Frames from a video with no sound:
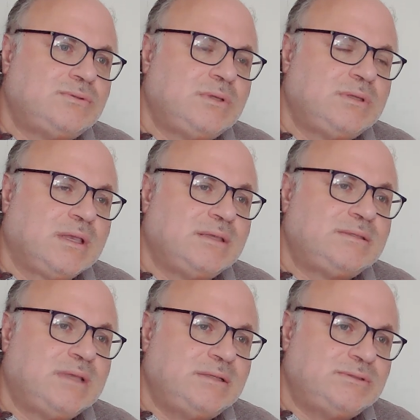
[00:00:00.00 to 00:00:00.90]
degrees
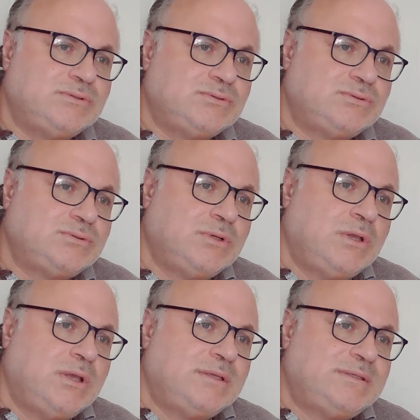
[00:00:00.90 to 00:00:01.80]
Celsius
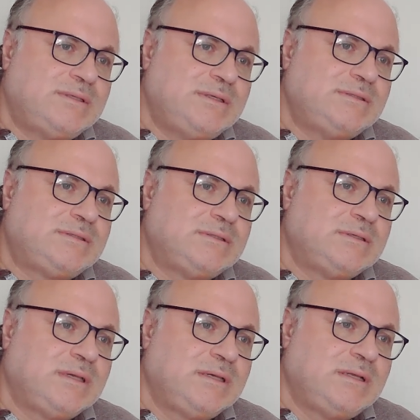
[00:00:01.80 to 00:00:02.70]
since
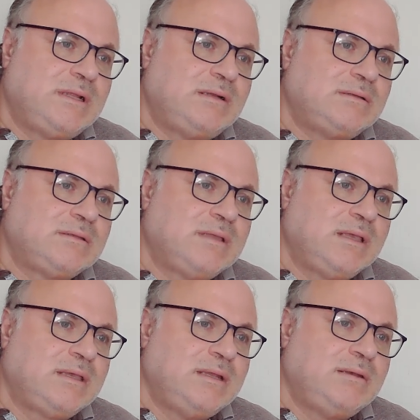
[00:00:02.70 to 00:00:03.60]
regular
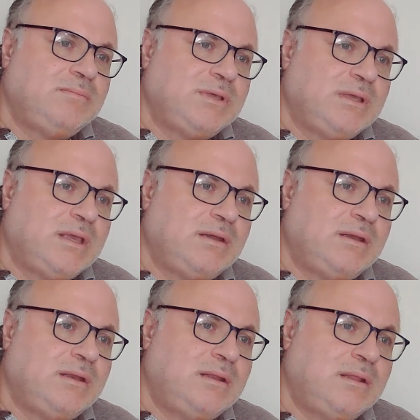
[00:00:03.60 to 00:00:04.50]
tracking began
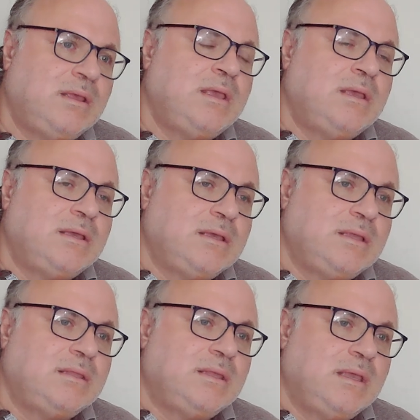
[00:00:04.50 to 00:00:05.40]

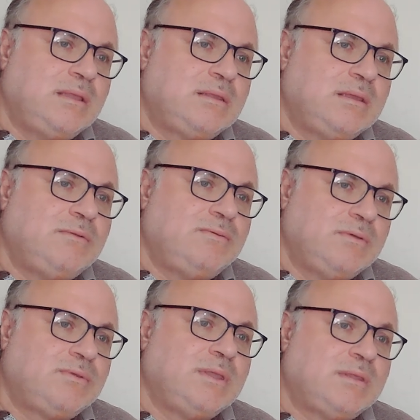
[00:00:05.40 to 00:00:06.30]
in
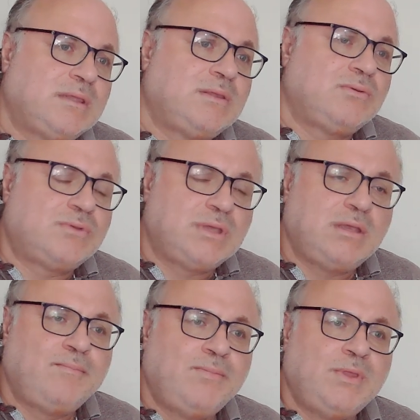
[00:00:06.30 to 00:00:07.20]
1850. That is to
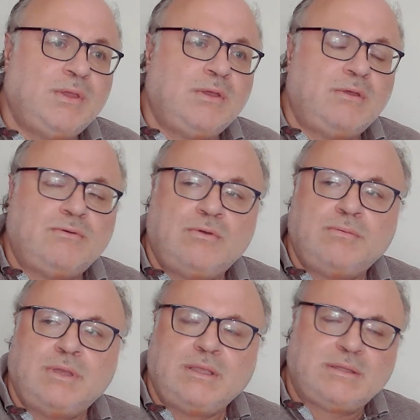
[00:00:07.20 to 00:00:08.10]
say, from
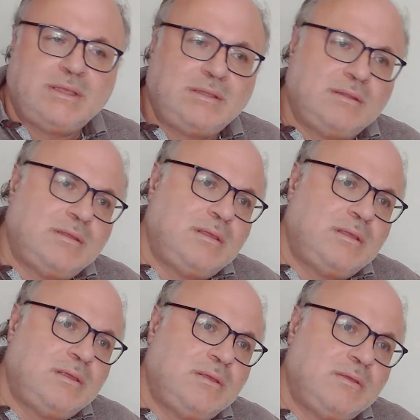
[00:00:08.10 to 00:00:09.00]

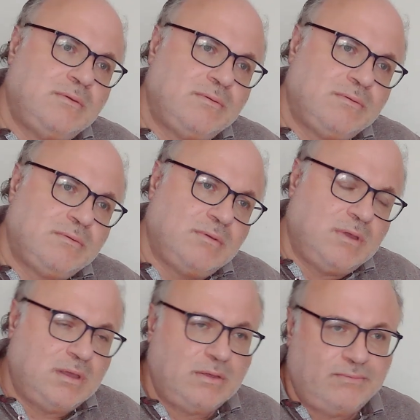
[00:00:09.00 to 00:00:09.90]

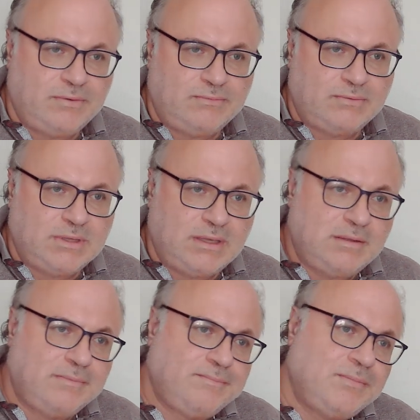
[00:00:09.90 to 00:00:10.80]

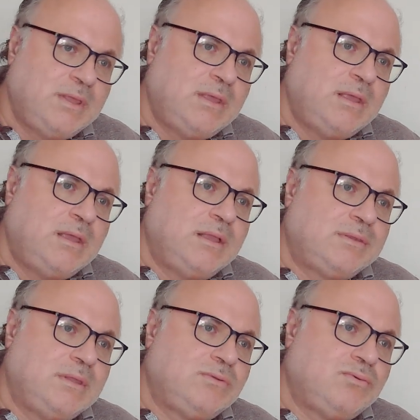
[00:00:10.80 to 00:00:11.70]
1850
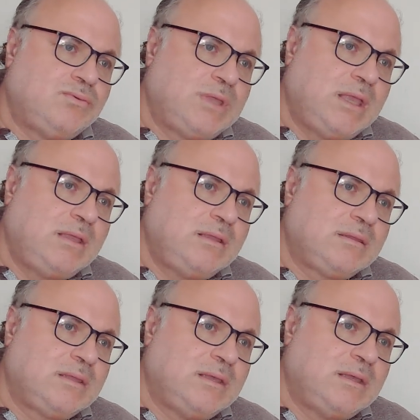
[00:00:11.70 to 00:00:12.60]
till today,
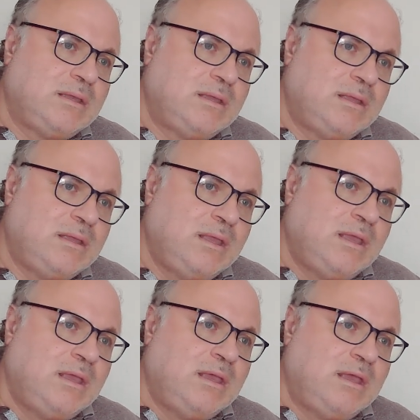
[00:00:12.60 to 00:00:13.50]
the
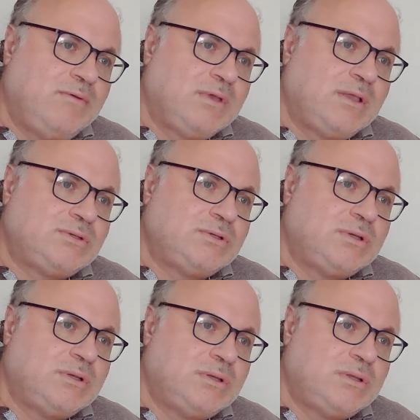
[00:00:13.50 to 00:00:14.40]
average
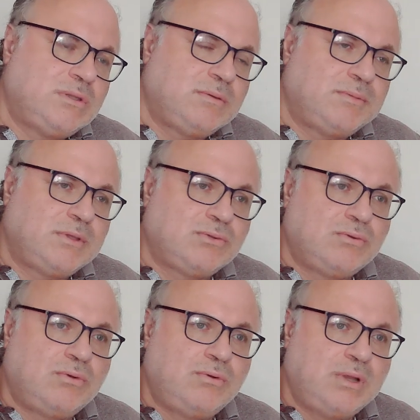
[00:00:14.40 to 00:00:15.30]
temperature
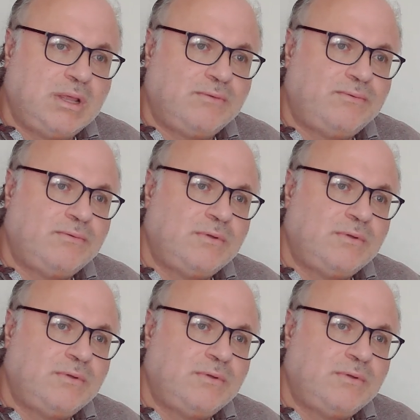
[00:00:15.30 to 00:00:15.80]
on Earth